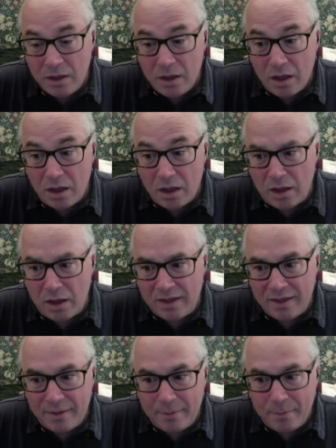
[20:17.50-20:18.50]
Uh,
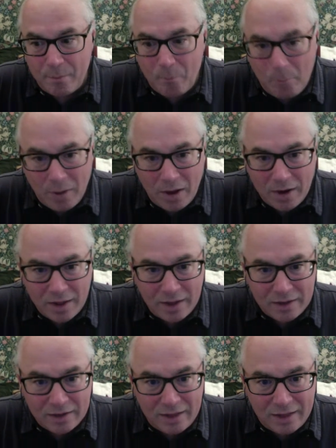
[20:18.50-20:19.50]
but
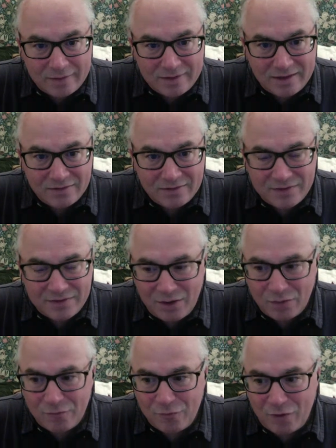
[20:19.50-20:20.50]
at the end of the day
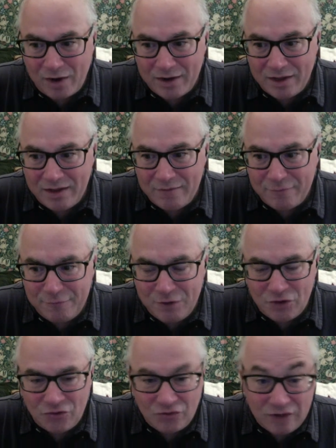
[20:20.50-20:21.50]
on Friday,
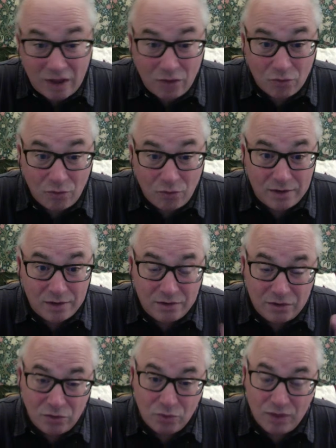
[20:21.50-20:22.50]
Fitch downgraded
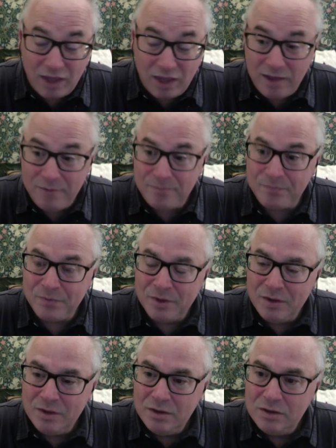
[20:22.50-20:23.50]
the UK.
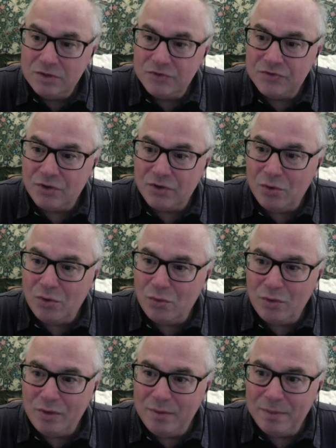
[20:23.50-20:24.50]

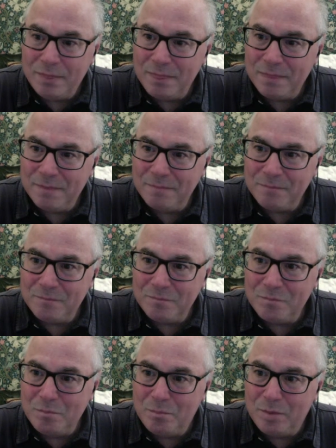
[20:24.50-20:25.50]
So,
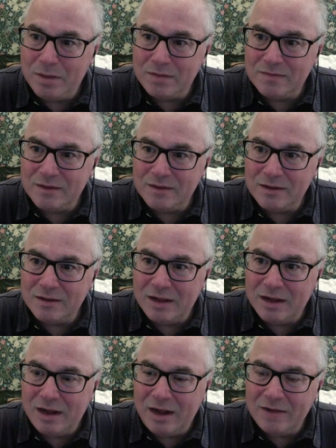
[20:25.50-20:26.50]
but uh,
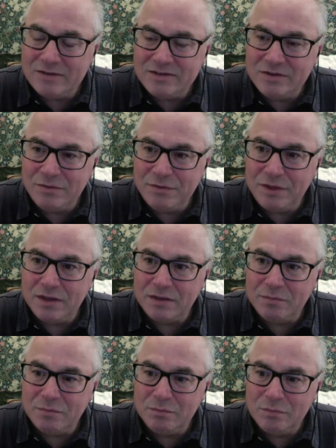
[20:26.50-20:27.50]
I still
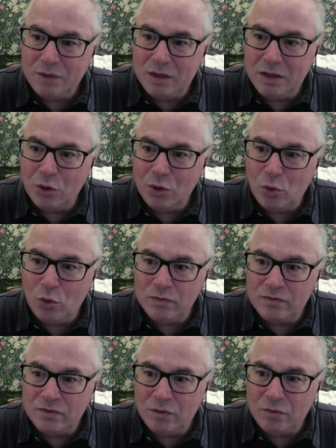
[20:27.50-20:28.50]
think uh, gold and
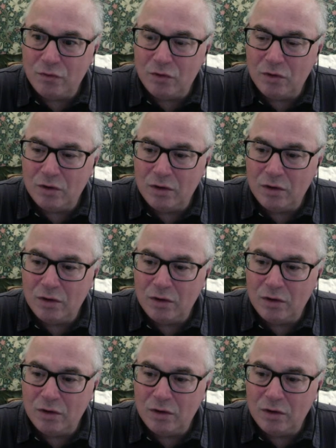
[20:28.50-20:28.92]
silver,